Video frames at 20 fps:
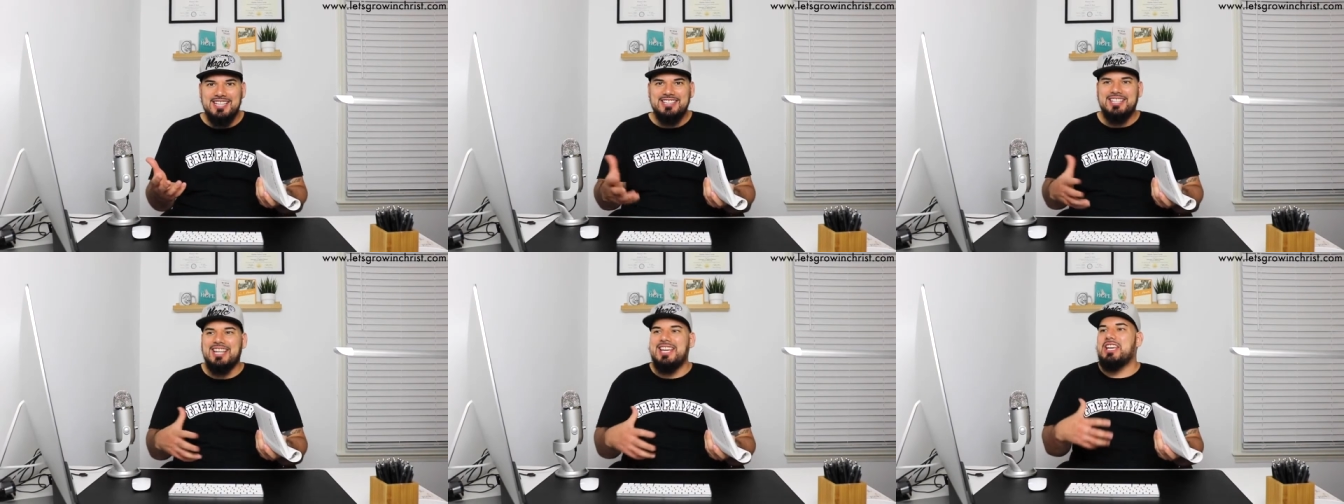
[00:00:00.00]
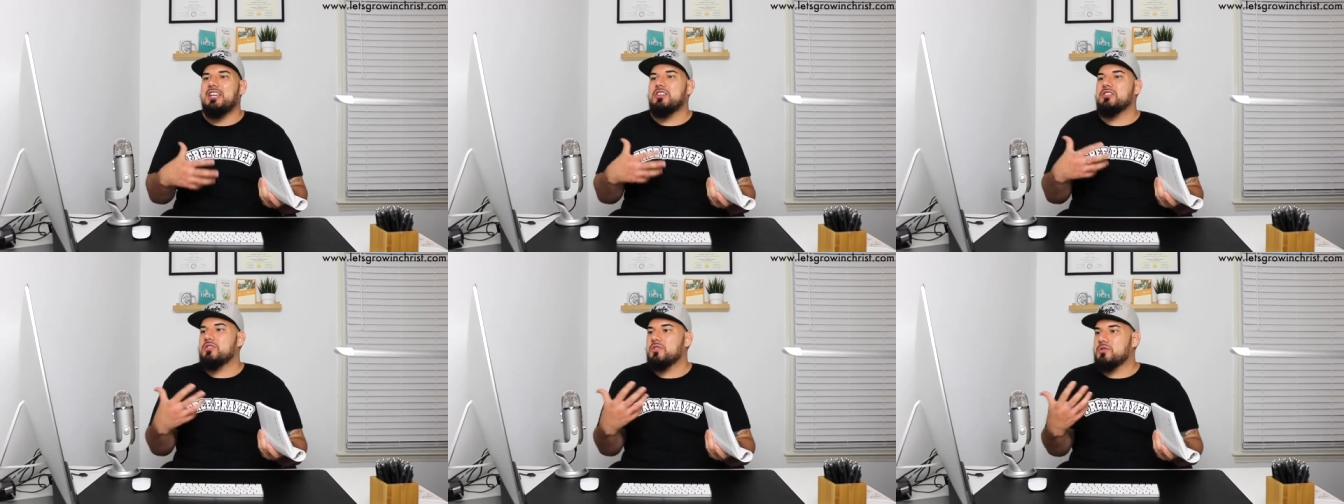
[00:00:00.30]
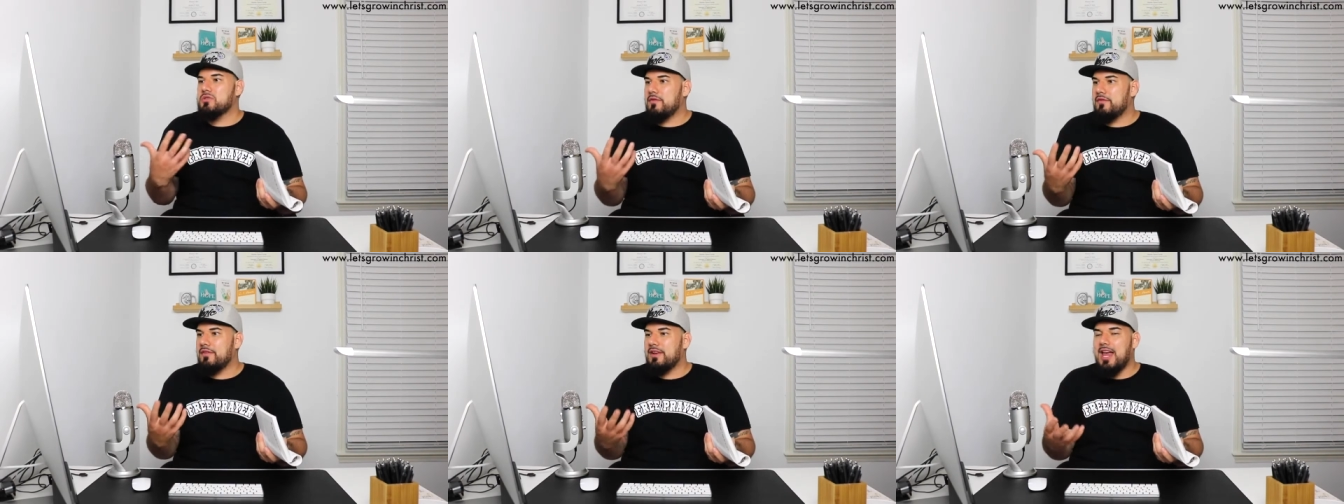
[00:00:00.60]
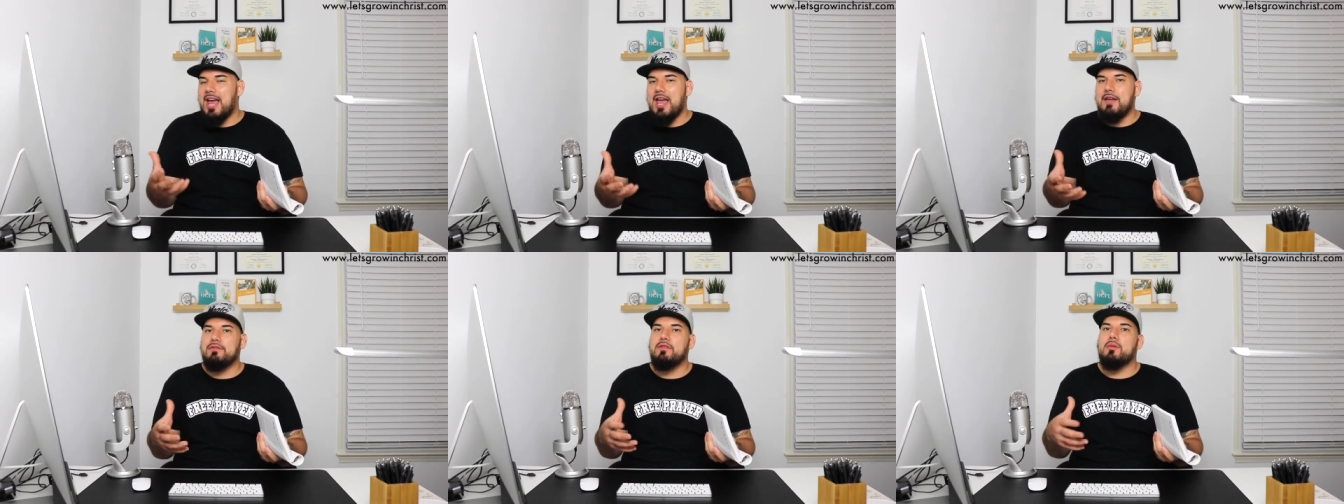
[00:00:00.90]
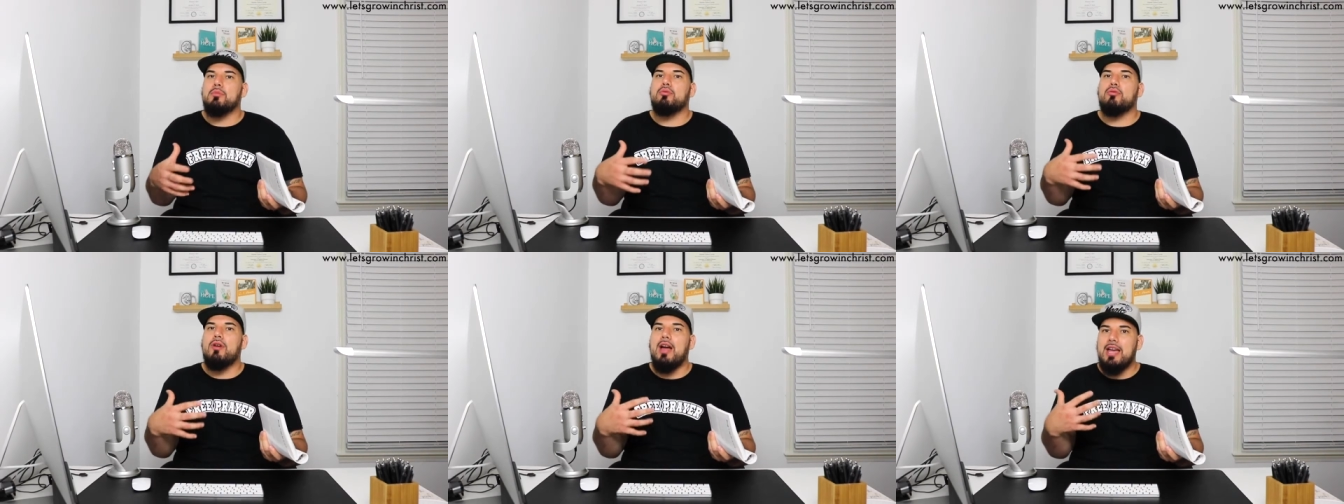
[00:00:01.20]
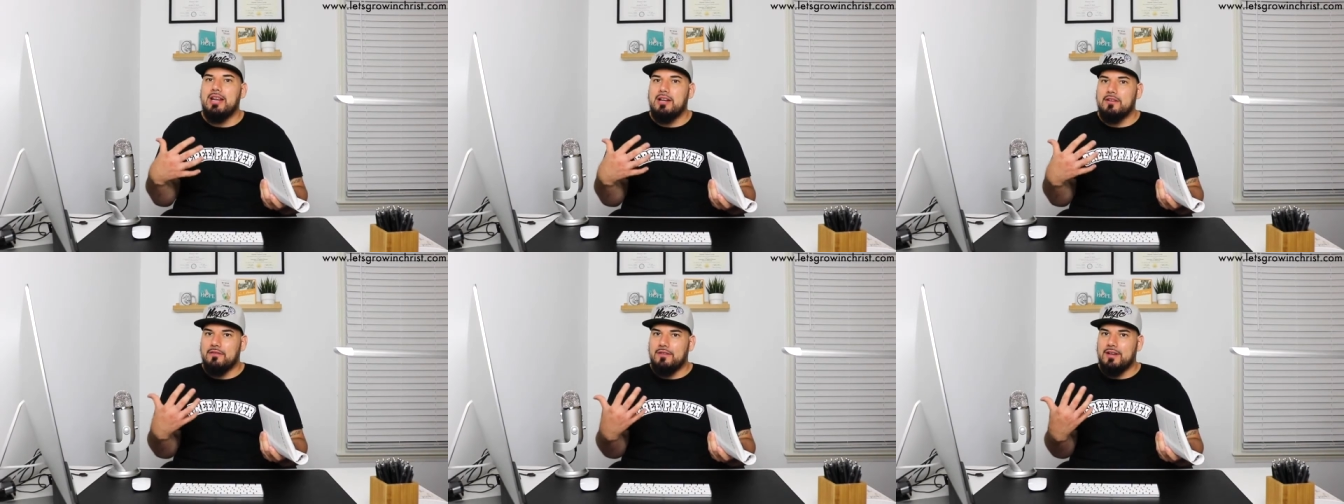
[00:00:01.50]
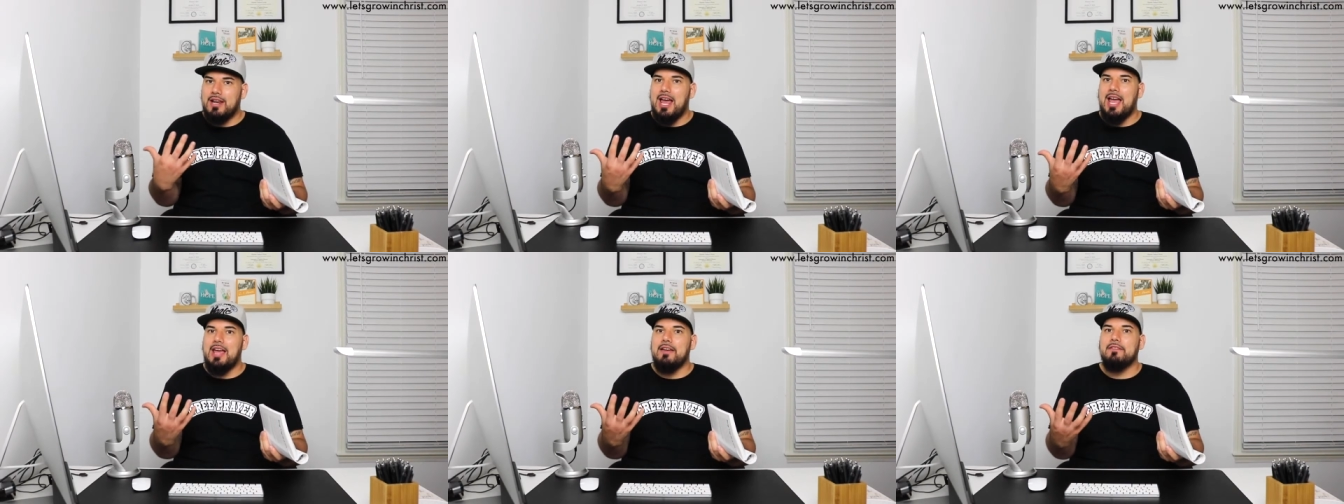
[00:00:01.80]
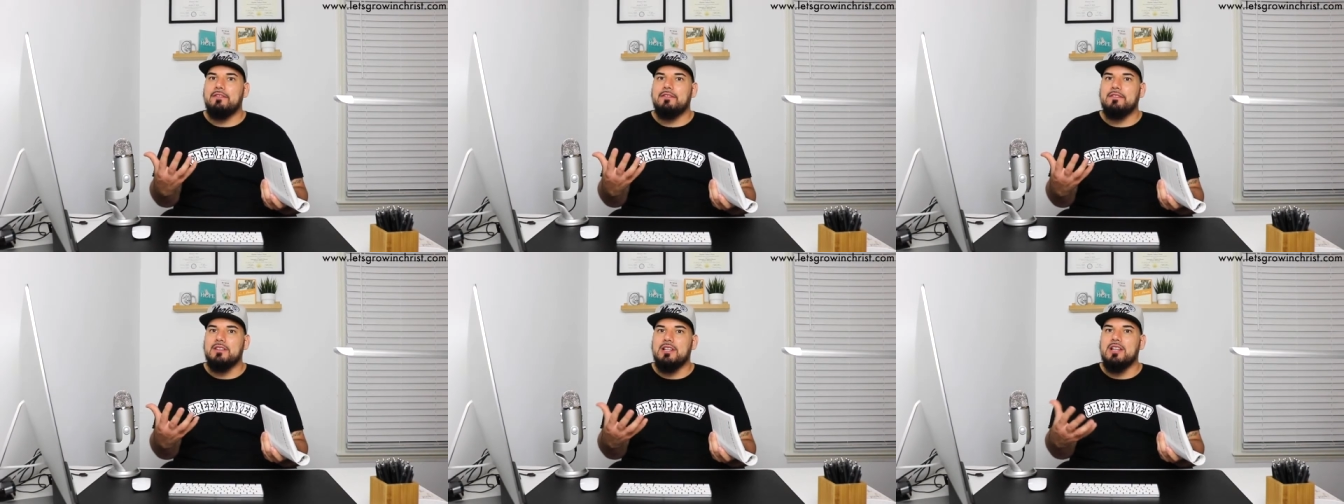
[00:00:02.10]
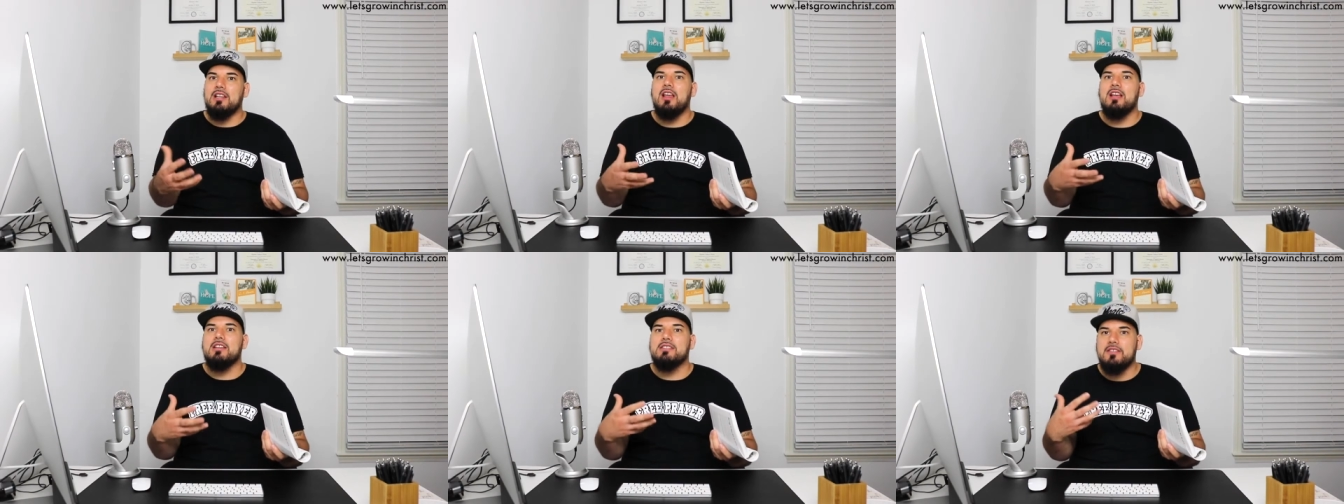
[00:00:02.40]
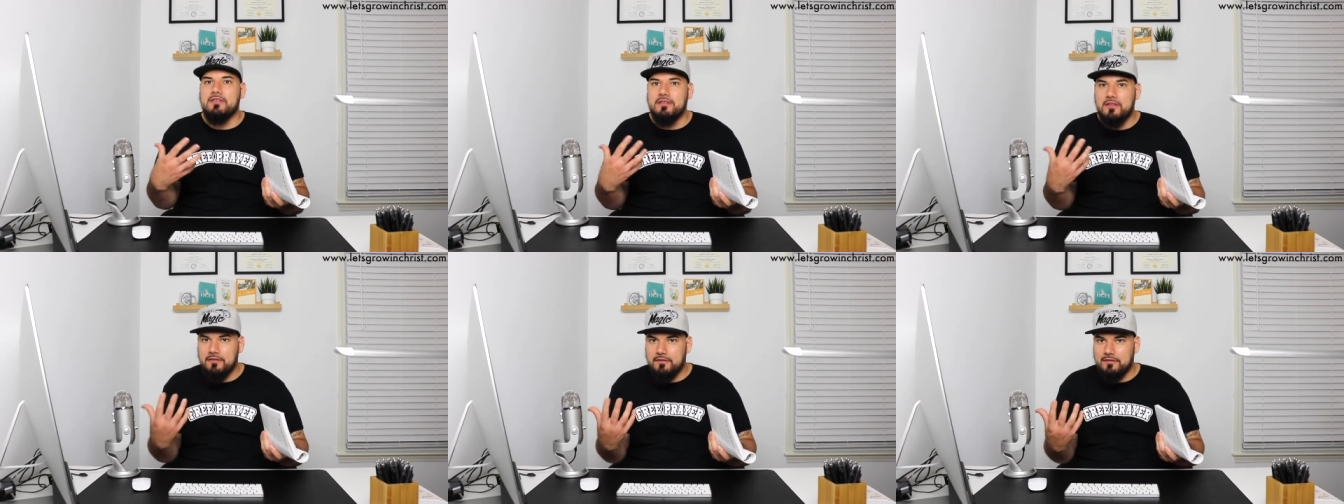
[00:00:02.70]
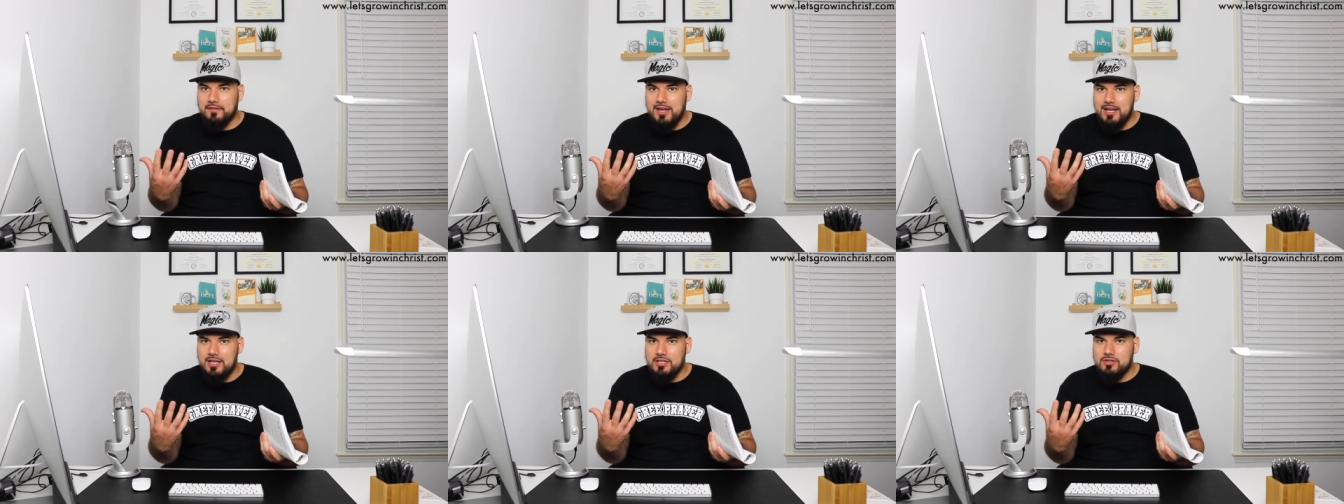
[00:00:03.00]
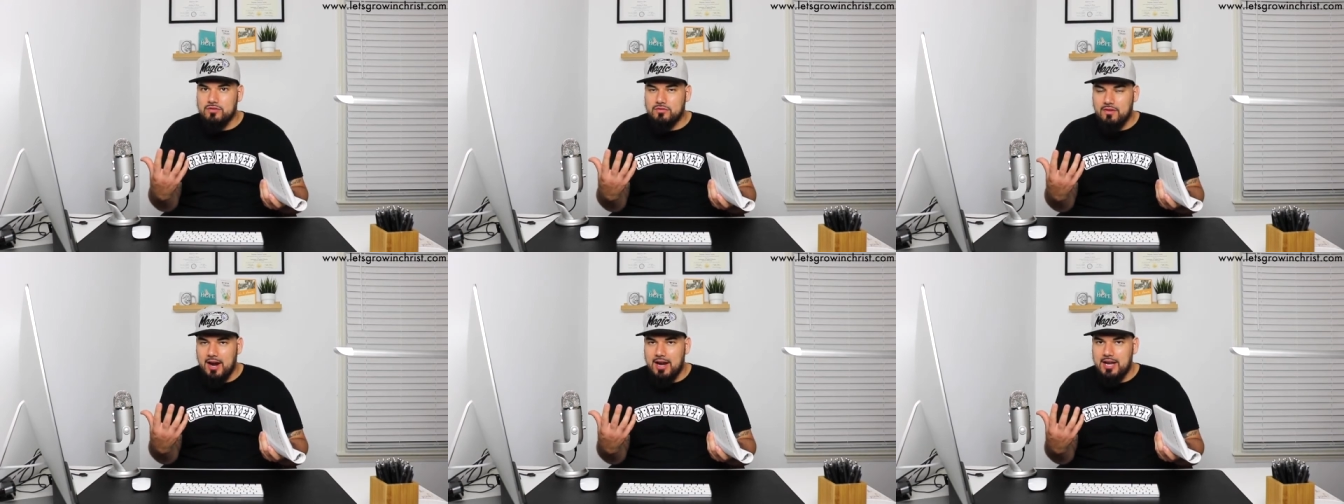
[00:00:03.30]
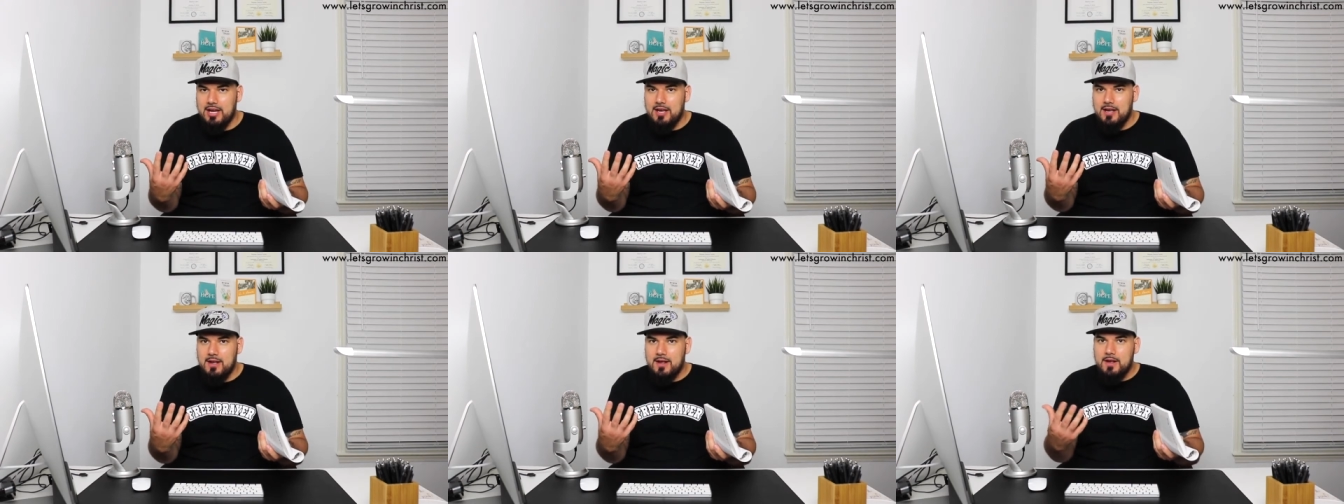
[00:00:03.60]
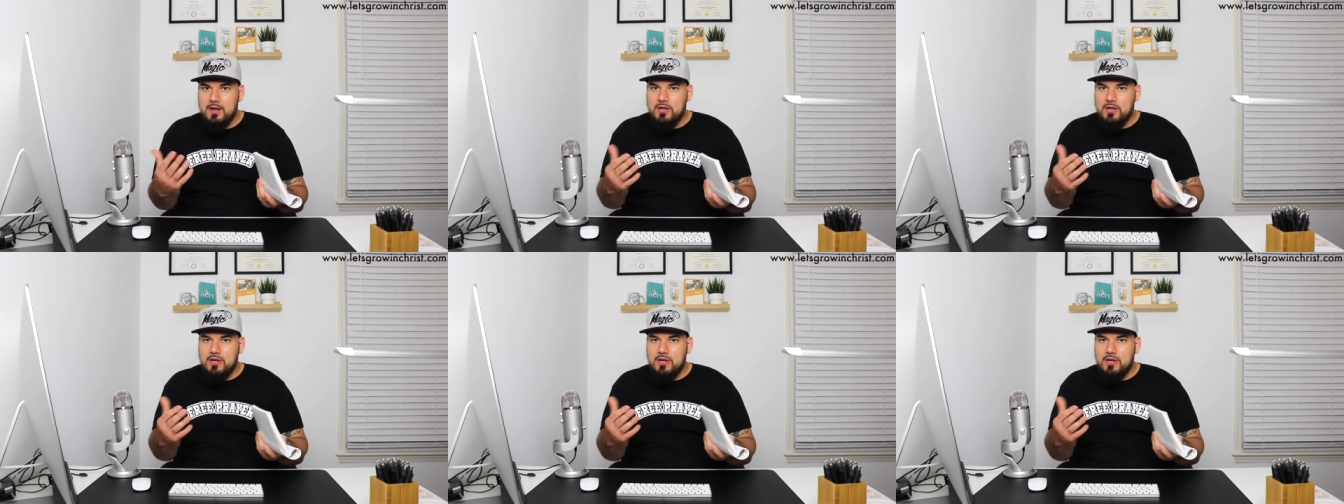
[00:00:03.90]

The issues of life, the pride of life, the lust of the flesh, right?